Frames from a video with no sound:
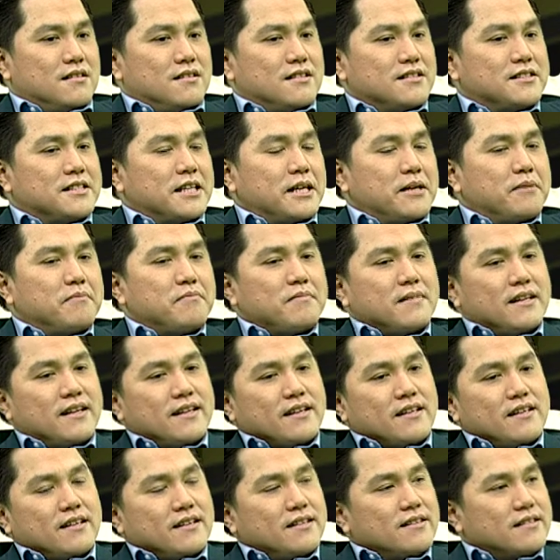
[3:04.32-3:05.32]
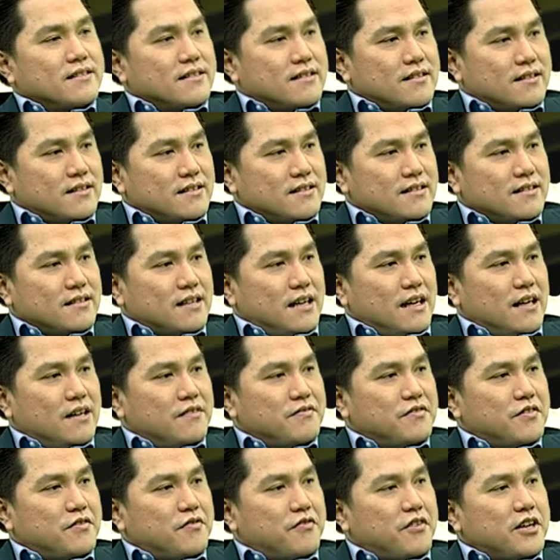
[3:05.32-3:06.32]
The same like Inter, I
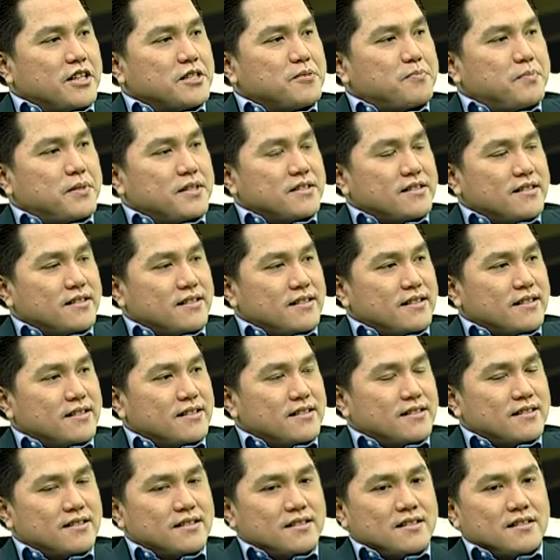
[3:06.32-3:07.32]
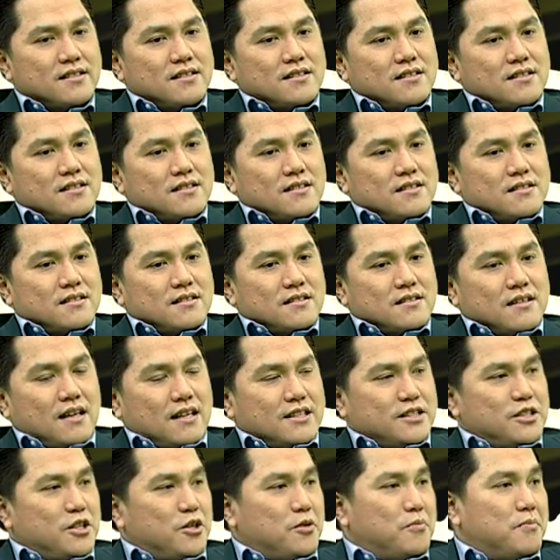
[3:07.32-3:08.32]
have a fresh president.
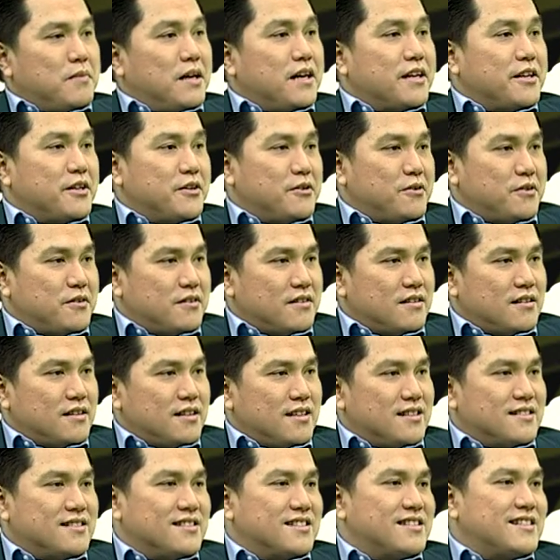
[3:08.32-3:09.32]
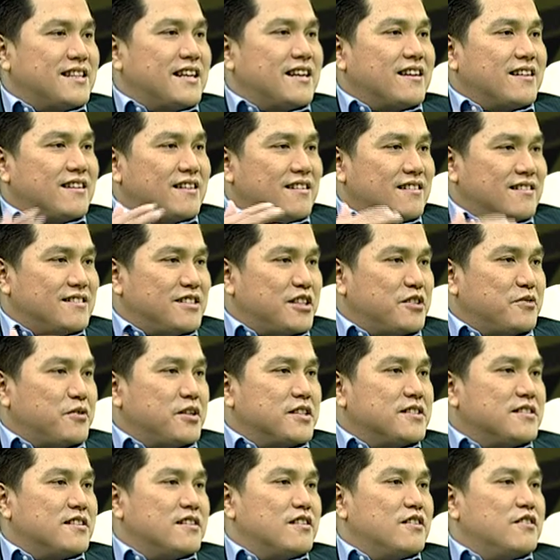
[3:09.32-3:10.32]
Angelo Mario is a second
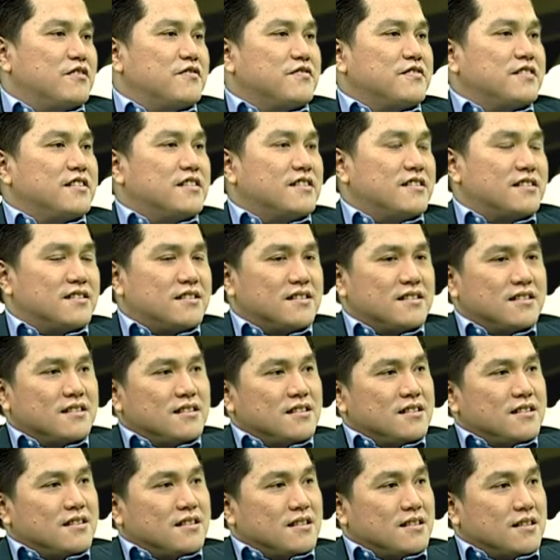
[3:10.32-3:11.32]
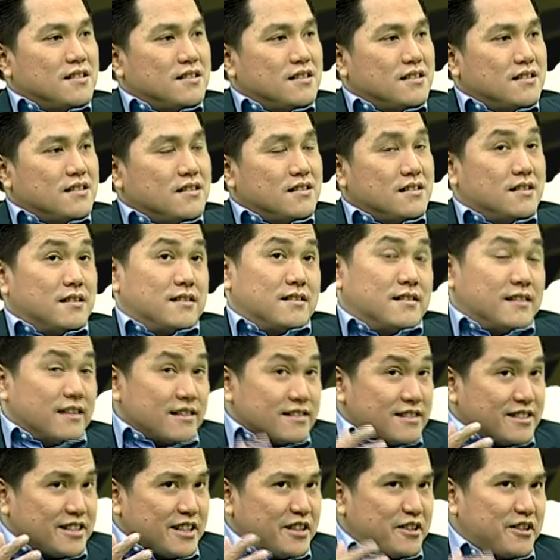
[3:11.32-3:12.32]
generation of the,
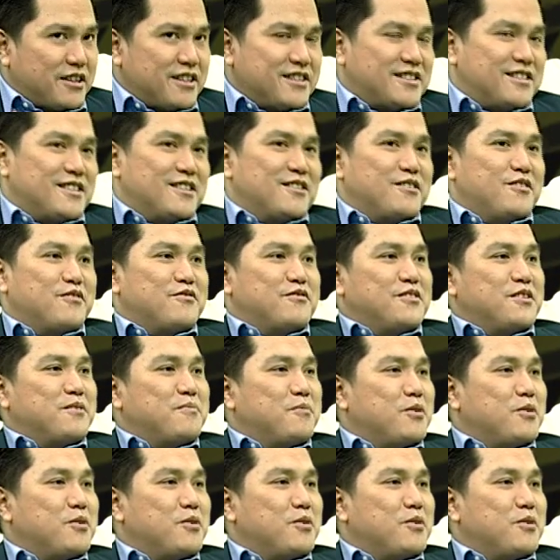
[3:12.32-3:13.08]
third generation of the